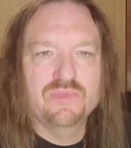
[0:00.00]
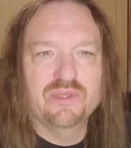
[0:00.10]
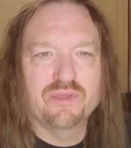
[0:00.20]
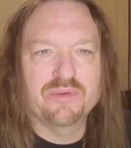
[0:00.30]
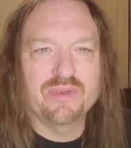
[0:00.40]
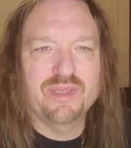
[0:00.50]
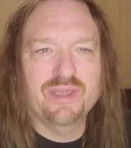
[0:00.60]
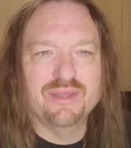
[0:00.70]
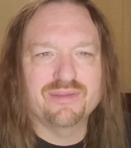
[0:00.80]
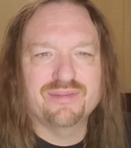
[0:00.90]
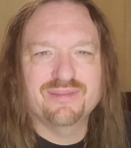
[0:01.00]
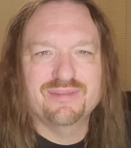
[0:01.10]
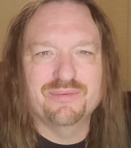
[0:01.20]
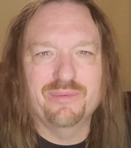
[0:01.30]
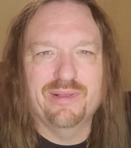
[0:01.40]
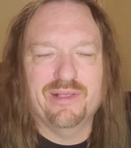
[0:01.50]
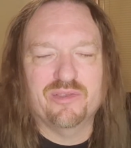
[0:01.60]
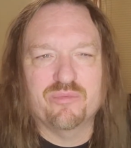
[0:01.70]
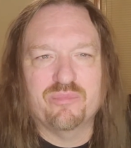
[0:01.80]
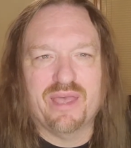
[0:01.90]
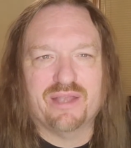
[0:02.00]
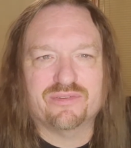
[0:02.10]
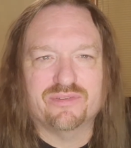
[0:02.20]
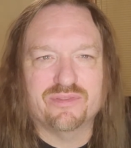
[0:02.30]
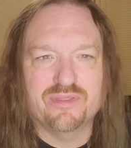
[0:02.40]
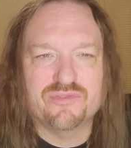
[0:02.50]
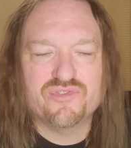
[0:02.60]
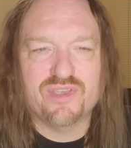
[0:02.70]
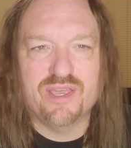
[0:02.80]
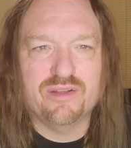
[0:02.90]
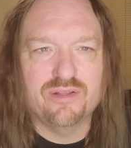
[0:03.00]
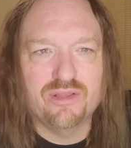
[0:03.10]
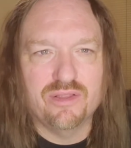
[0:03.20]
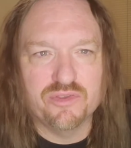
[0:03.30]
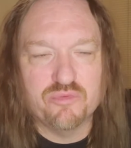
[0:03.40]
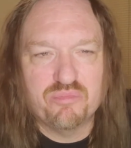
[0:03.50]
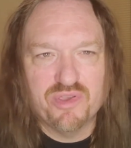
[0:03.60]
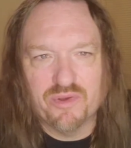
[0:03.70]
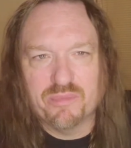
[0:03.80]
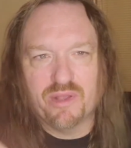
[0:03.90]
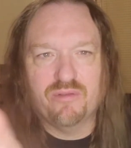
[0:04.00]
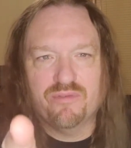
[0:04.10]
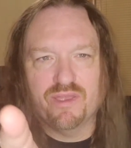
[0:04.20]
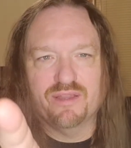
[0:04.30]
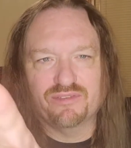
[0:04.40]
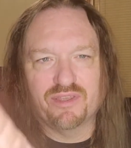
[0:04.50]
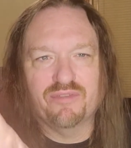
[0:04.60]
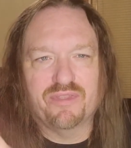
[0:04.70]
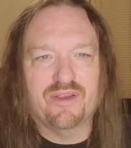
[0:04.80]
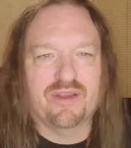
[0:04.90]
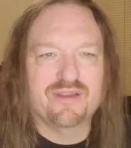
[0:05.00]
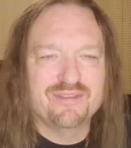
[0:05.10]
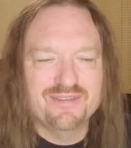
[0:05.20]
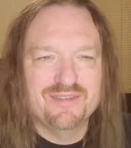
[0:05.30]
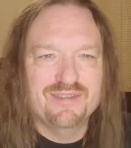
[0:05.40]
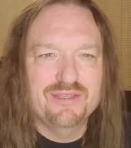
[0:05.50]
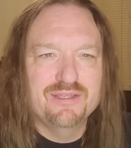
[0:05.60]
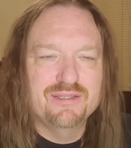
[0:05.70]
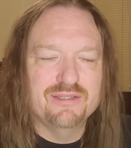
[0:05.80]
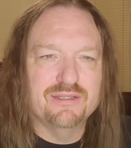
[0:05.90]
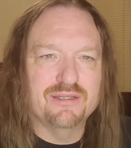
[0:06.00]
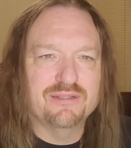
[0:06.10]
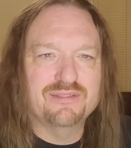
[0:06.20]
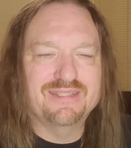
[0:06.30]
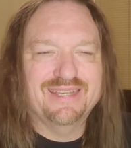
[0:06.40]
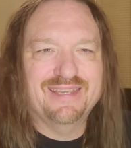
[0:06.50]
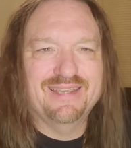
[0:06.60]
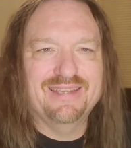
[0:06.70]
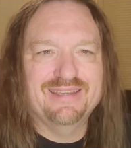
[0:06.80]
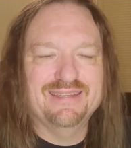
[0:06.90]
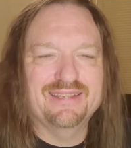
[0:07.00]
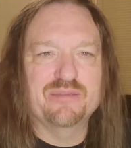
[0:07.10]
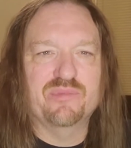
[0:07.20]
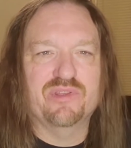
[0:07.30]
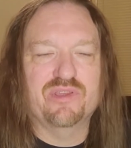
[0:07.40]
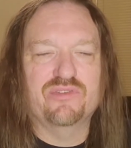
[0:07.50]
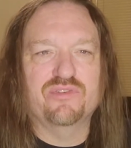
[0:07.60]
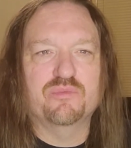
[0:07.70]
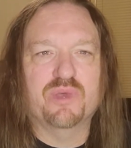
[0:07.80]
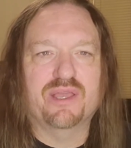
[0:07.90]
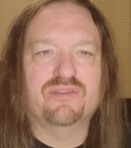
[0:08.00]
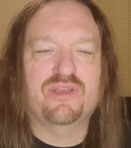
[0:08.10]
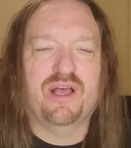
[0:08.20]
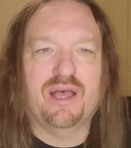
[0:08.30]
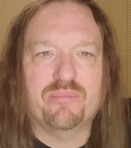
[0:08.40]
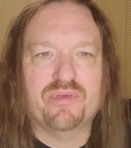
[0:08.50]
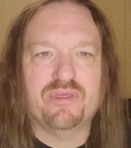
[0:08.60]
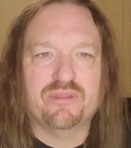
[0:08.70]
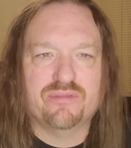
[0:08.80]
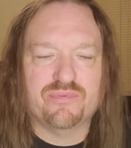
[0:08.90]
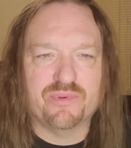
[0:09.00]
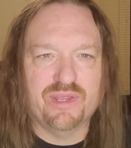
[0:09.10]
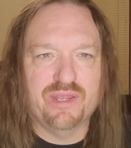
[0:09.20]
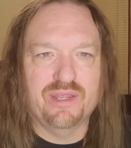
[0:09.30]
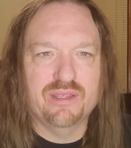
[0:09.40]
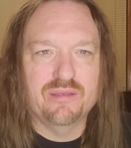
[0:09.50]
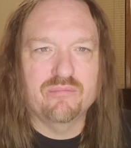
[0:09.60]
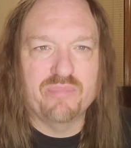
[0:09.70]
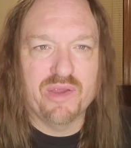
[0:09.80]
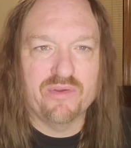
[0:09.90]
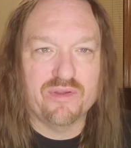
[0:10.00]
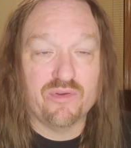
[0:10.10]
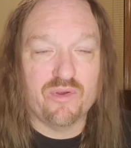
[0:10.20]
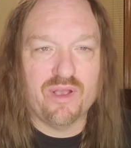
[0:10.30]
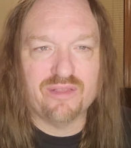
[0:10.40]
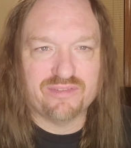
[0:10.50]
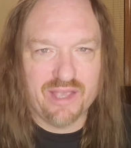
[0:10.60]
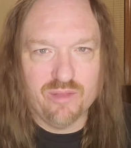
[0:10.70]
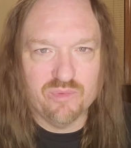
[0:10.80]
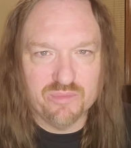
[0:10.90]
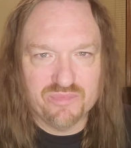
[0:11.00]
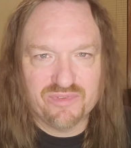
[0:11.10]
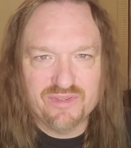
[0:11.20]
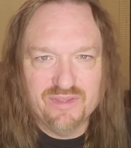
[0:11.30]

All right, welcome back to the channel, all you pure metal fans out there. Today, I'm going to do my top 3 Barren Cross albums.